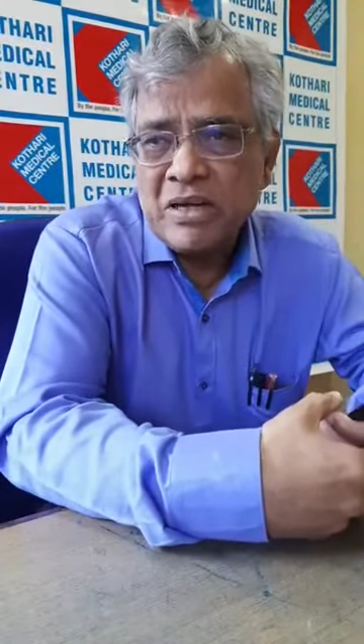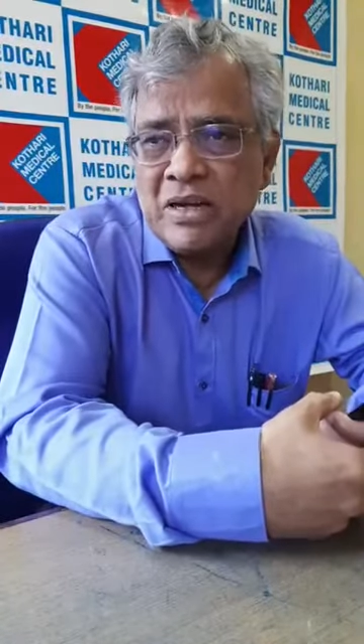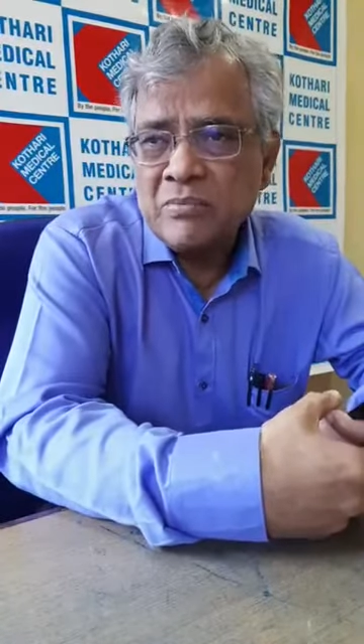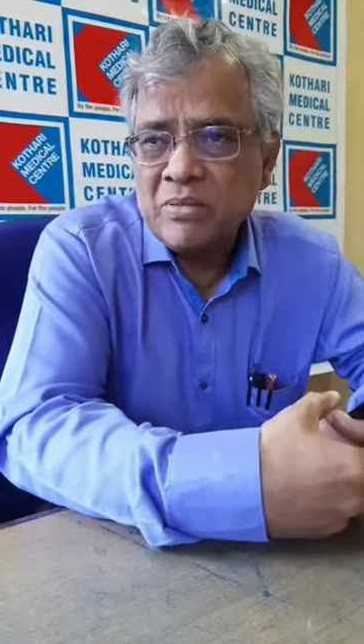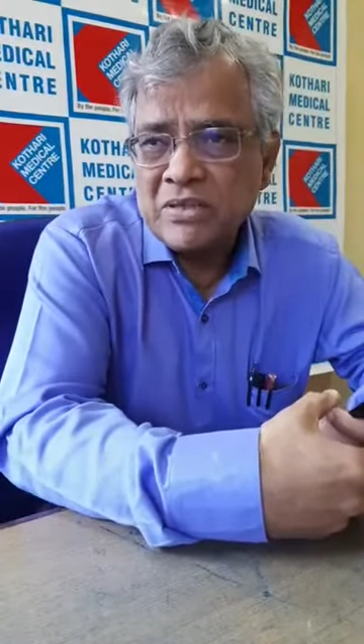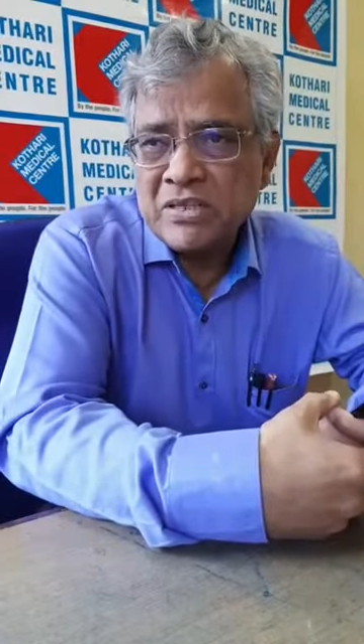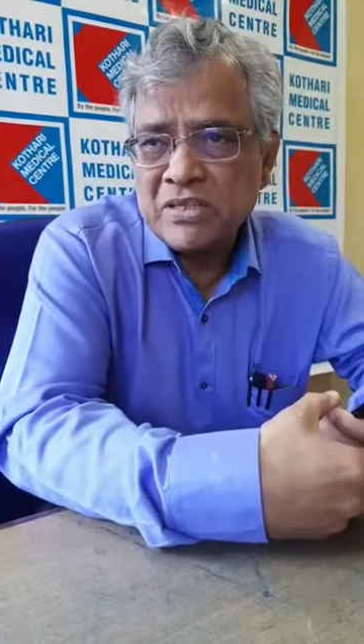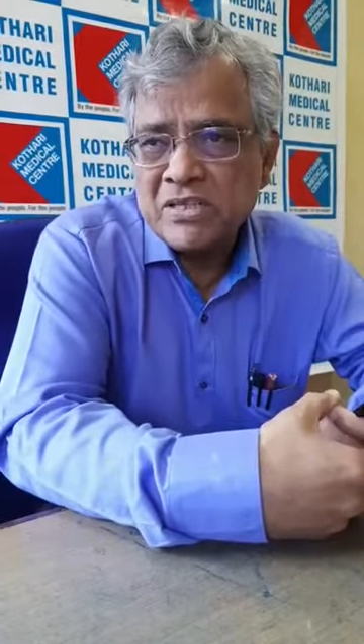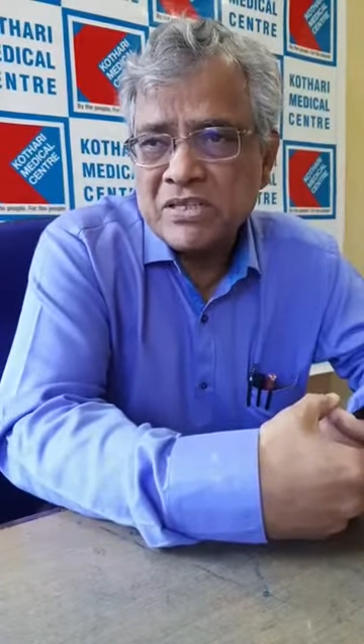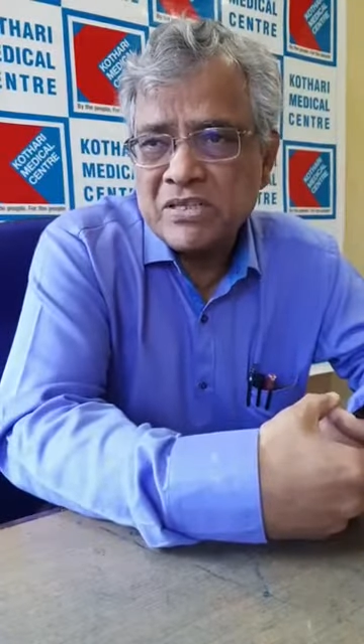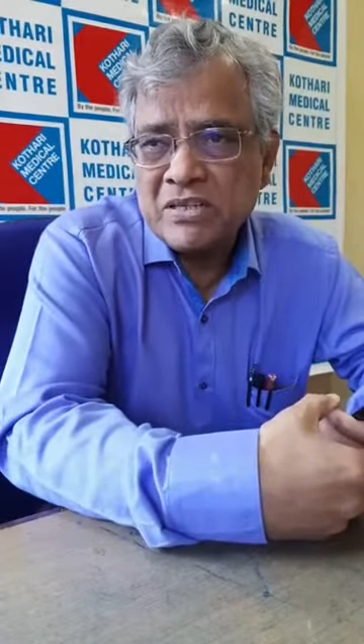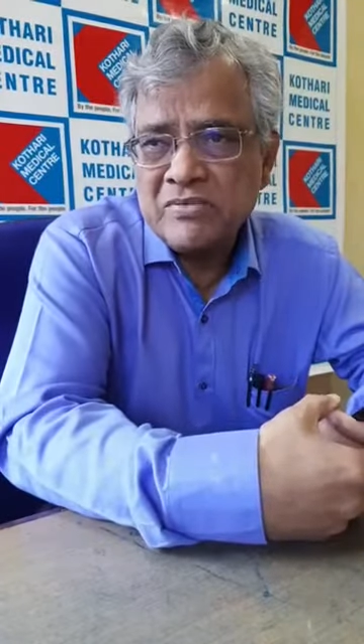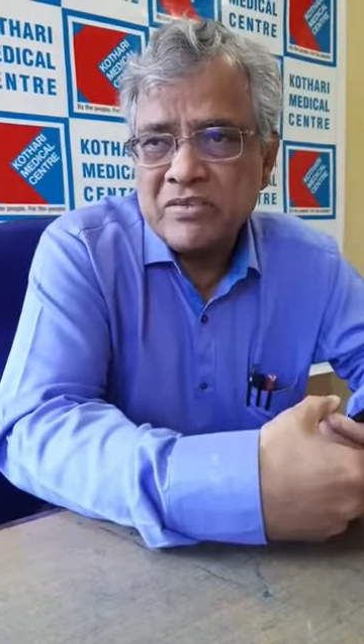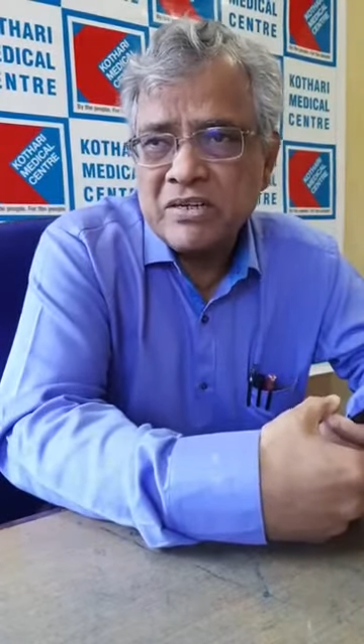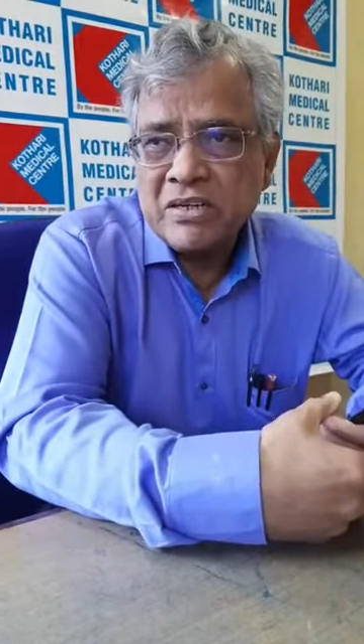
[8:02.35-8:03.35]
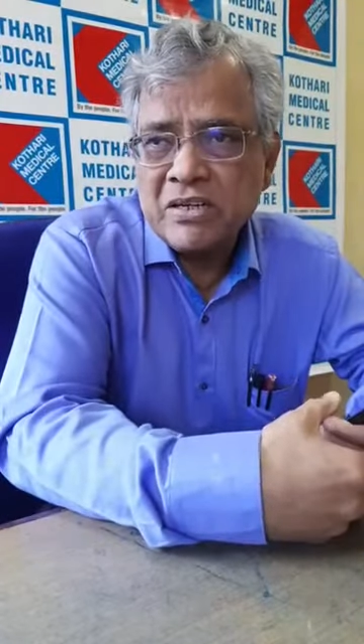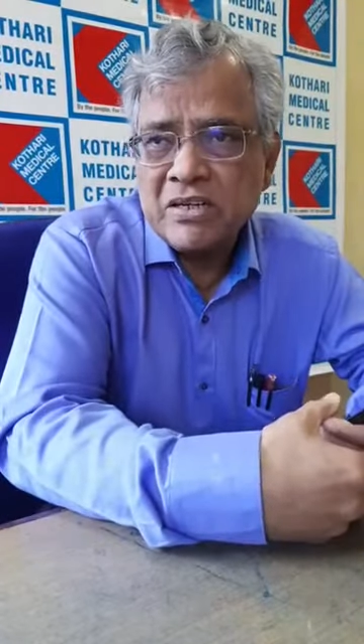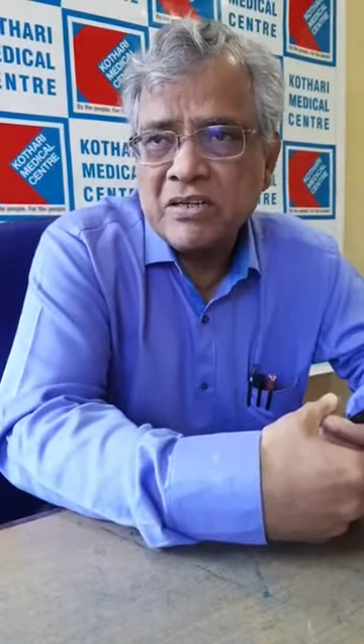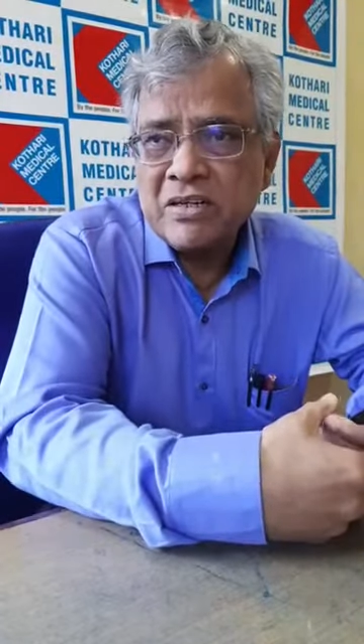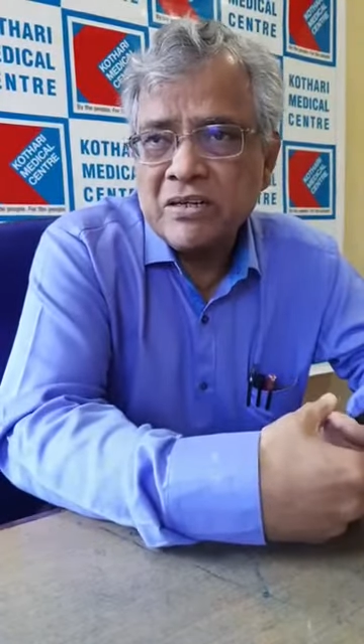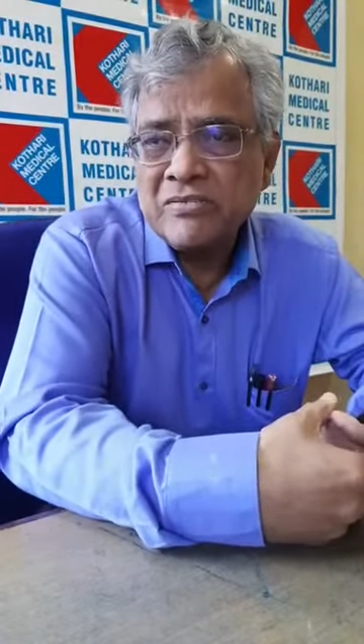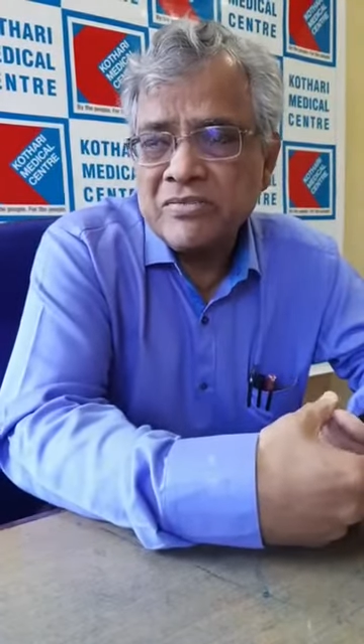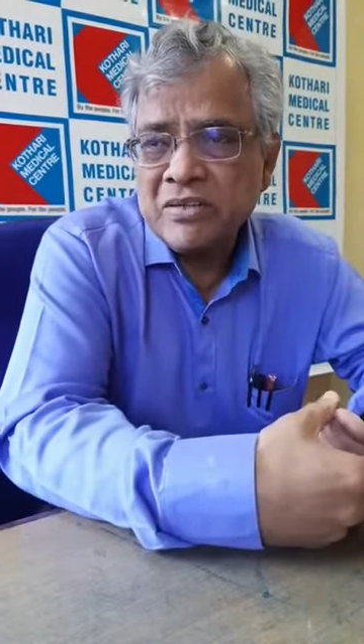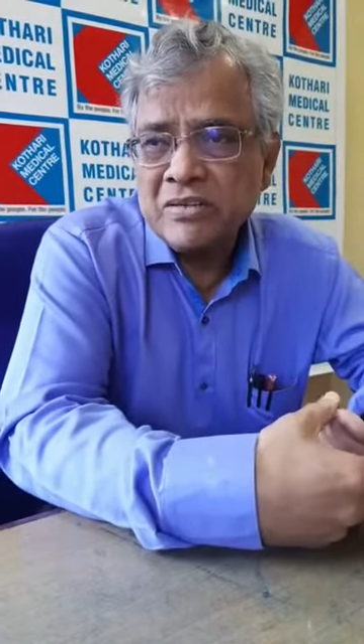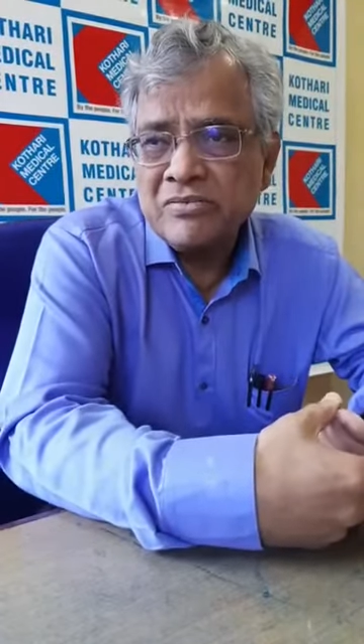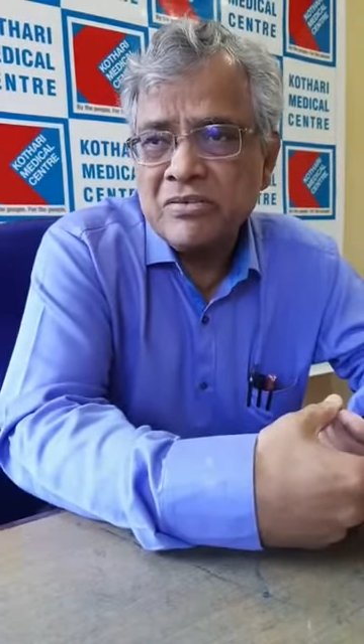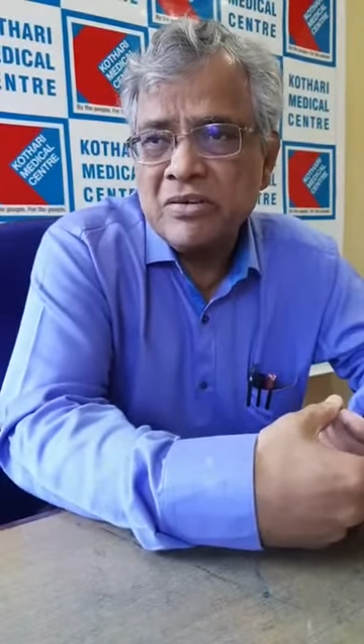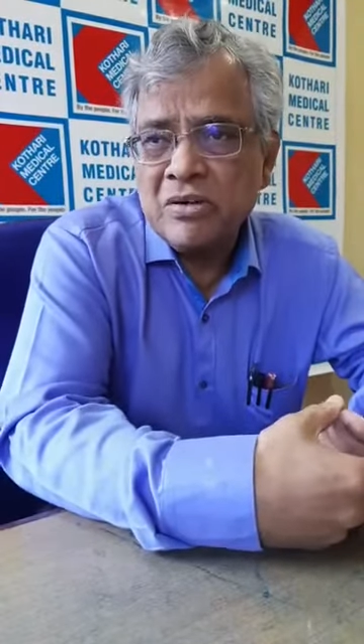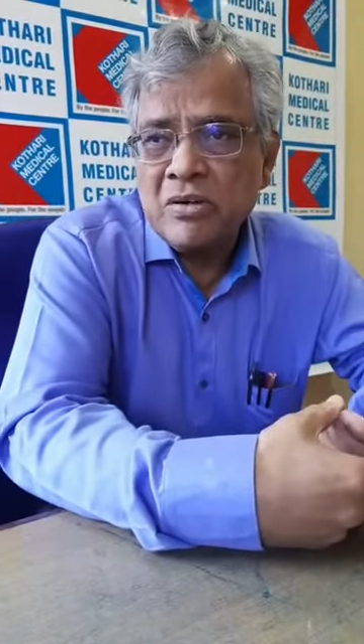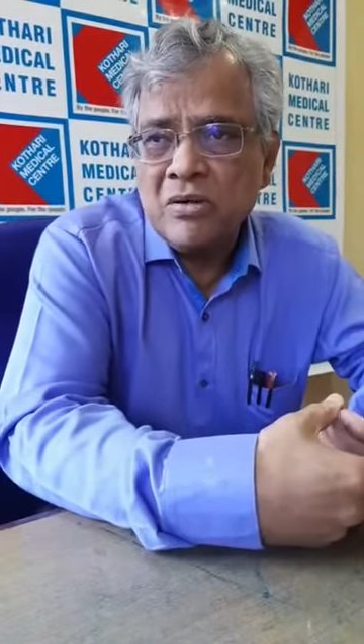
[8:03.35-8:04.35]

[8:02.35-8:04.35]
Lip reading: hypertension, definitely, even if